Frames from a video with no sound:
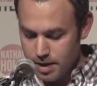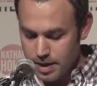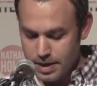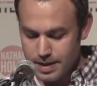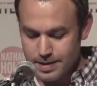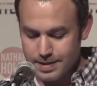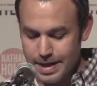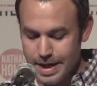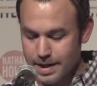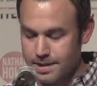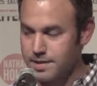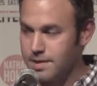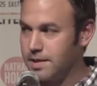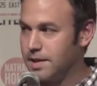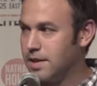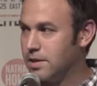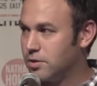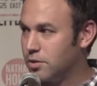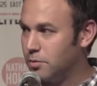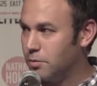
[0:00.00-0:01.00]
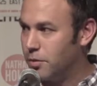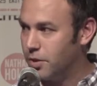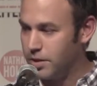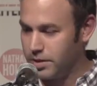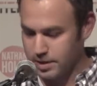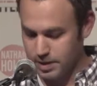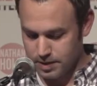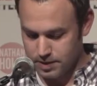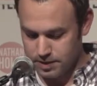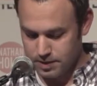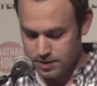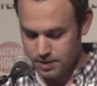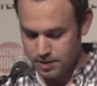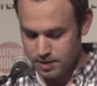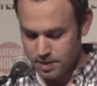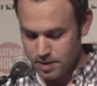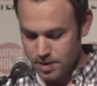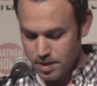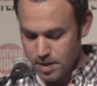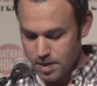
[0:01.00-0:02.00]
it is accidental
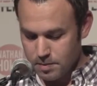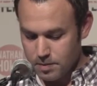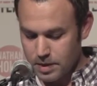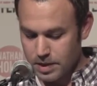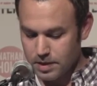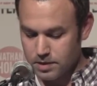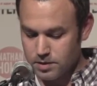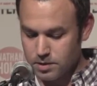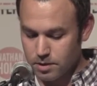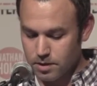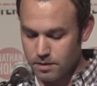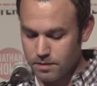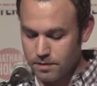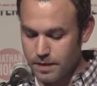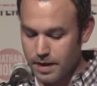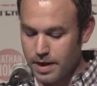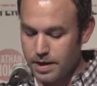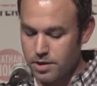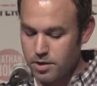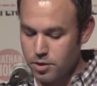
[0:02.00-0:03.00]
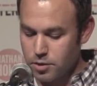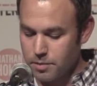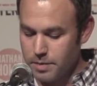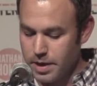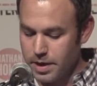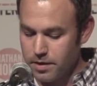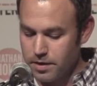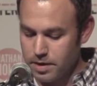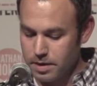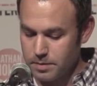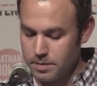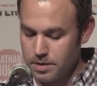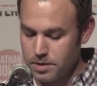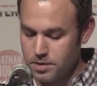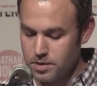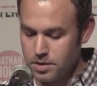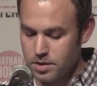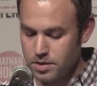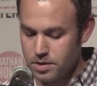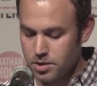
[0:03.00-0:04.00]
brilliance, because you can find no better
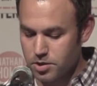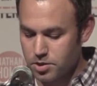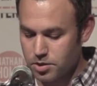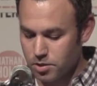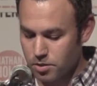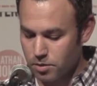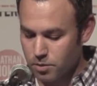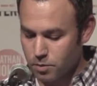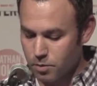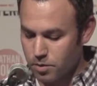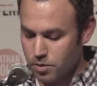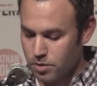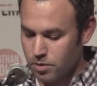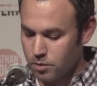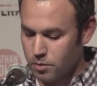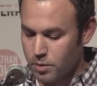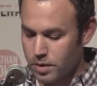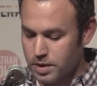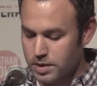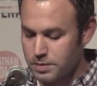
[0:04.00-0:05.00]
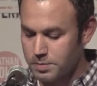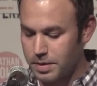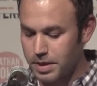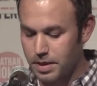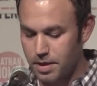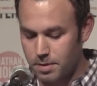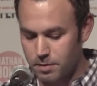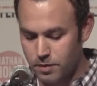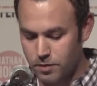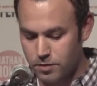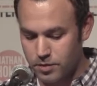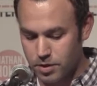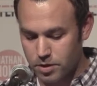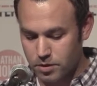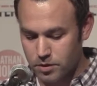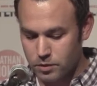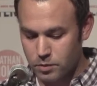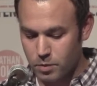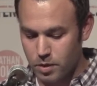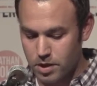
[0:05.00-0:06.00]
image to show the world what has become of
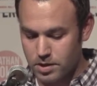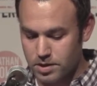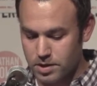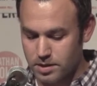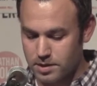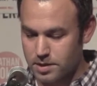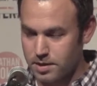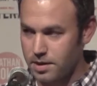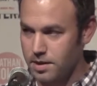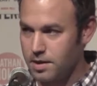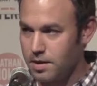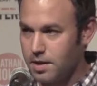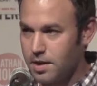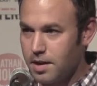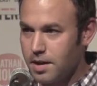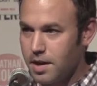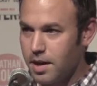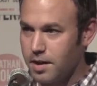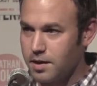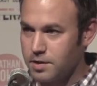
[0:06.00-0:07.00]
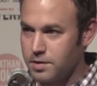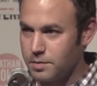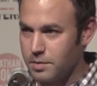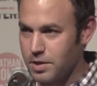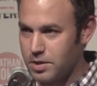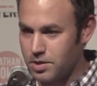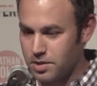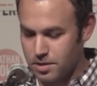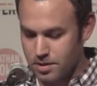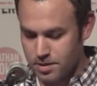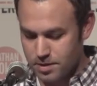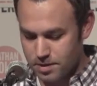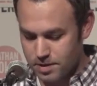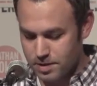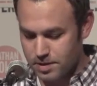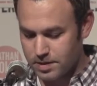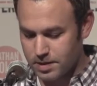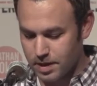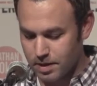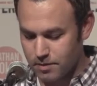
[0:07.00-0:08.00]
Charles Washington on his mission
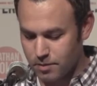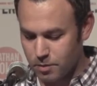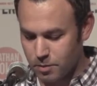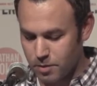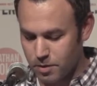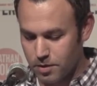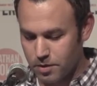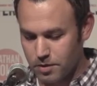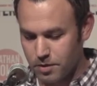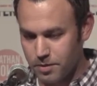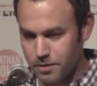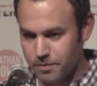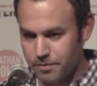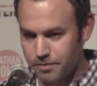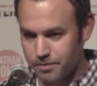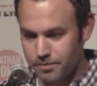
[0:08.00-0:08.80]
to save the world.